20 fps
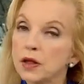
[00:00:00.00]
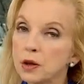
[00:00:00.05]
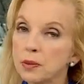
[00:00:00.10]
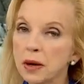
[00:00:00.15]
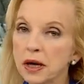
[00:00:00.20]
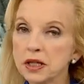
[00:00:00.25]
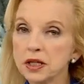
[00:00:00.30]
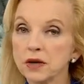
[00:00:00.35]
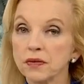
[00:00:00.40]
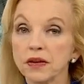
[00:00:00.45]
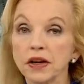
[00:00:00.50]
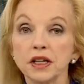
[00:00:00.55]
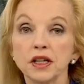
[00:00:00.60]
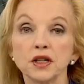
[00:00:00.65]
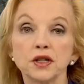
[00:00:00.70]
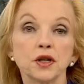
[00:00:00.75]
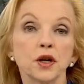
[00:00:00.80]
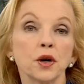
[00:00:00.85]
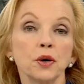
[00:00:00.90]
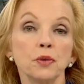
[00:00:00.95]
The Pennsylvania
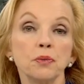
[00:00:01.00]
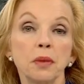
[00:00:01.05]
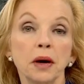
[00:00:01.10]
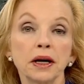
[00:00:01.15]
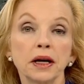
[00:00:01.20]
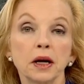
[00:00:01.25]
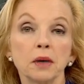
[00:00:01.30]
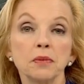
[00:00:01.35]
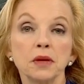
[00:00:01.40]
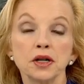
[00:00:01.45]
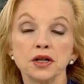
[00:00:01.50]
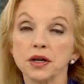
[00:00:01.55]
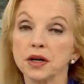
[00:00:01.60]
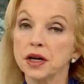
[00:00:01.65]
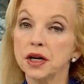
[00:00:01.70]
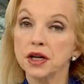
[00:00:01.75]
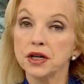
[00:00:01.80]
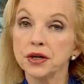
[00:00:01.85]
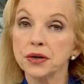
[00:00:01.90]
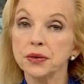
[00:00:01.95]
Turnpike Commission
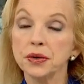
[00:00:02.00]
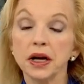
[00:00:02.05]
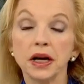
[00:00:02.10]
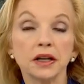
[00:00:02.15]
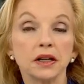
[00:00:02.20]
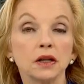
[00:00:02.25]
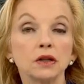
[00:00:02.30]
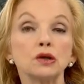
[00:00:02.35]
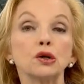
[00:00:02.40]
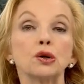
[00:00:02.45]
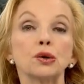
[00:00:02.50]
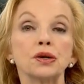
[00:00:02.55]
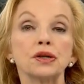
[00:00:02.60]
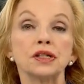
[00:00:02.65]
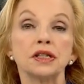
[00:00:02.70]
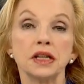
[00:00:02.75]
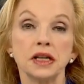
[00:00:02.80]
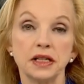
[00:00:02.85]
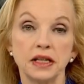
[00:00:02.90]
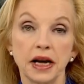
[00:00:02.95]
issued an alert
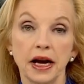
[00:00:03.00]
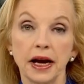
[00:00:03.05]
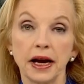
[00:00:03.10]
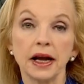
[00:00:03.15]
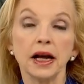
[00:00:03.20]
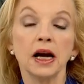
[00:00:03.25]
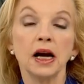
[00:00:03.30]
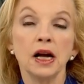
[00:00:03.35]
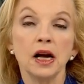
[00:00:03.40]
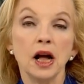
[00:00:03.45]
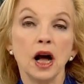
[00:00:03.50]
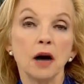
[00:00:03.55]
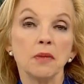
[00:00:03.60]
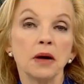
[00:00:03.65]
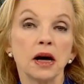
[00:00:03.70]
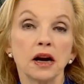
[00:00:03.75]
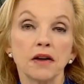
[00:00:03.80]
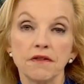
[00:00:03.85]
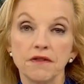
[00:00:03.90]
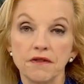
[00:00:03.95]
today
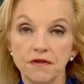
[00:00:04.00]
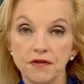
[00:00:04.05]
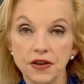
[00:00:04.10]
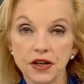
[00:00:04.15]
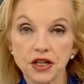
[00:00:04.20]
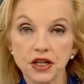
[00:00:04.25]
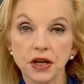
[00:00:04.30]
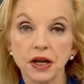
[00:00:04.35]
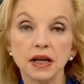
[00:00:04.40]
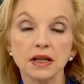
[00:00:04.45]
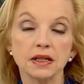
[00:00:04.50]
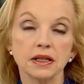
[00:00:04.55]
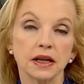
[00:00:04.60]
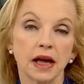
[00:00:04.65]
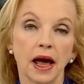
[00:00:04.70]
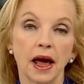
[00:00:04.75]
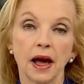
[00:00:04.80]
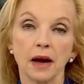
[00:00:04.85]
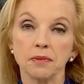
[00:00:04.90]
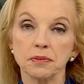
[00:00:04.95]
about a phishing
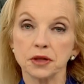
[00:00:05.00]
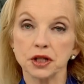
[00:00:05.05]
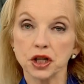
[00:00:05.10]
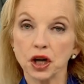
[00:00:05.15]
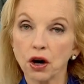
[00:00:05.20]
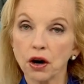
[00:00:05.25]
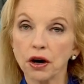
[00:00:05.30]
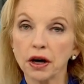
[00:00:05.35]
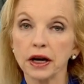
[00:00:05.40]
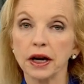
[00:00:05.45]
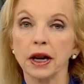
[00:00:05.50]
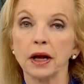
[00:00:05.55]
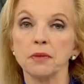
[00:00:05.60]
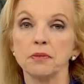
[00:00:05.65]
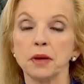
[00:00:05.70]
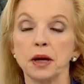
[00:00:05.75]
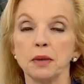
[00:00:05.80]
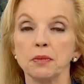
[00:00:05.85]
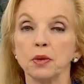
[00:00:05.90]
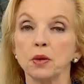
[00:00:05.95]
scam targeting
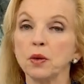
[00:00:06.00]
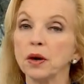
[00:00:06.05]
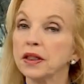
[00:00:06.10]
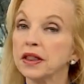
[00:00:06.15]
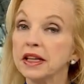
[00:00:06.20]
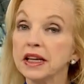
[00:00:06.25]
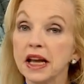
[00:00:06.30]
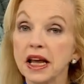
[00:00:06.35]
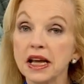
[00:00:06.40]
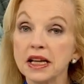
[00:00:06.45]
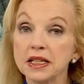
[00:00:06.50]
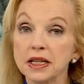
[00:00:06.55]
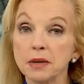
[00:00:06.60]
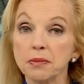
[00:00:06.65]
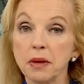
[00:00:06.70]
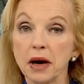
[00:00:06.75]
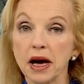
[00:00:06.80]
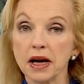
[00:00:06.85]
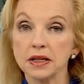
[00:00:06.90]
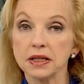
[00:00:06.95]
people with an
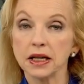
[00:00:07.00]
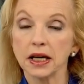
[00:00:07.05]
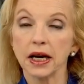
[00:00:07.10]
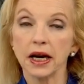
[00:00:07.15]
E-ZPass